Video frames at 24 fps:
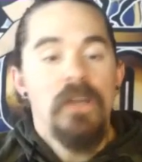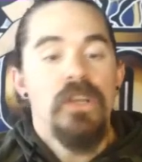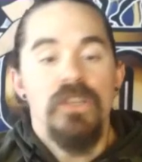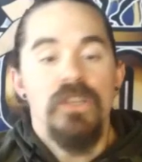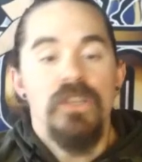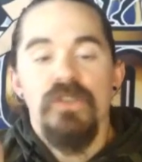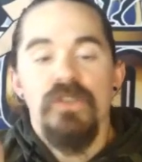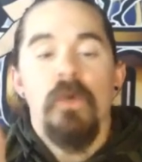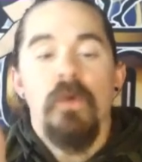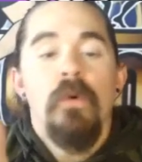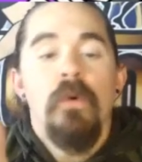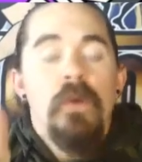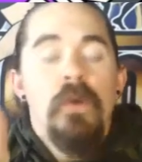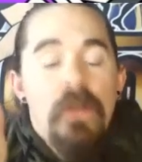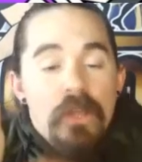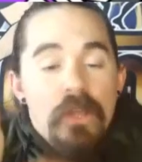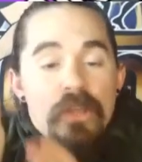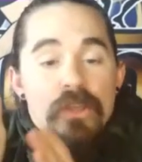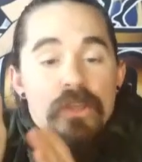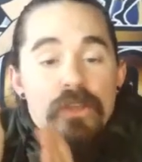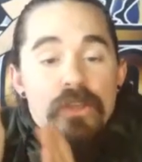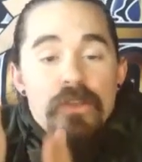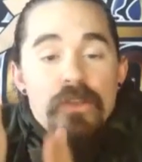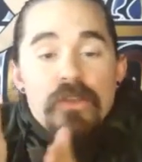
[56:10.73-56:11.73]
So
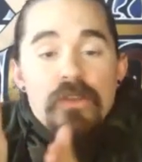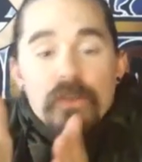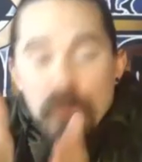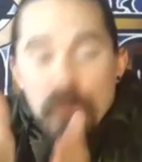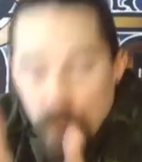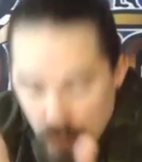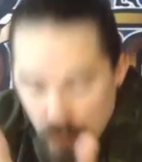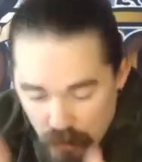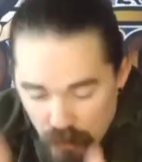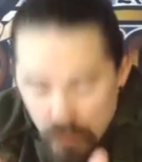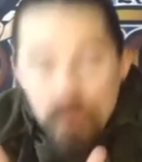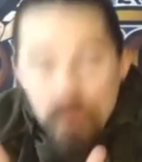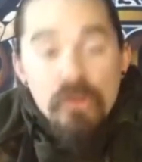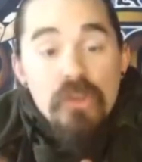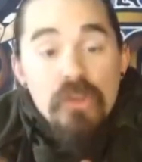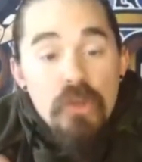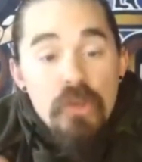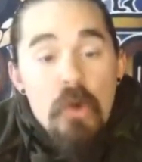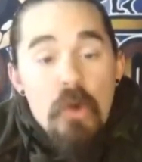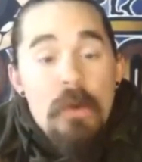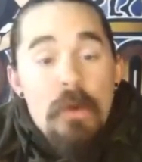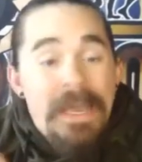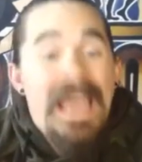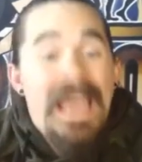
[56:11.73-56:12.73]

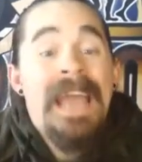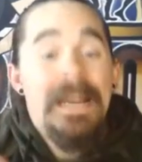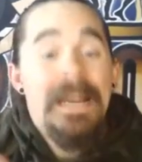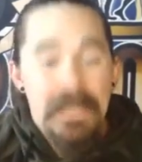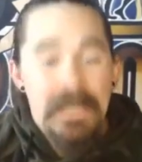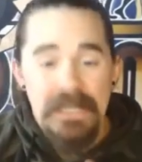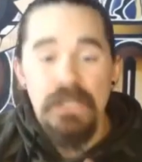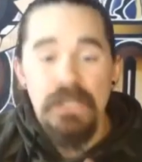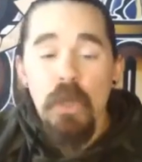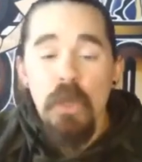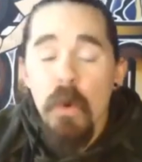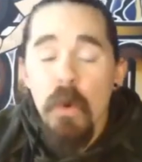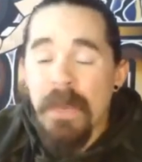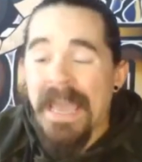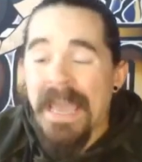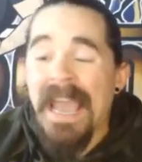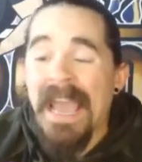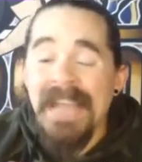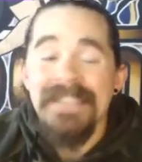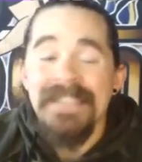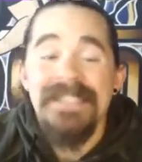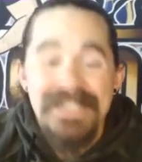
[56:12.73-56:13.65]
you can't you can't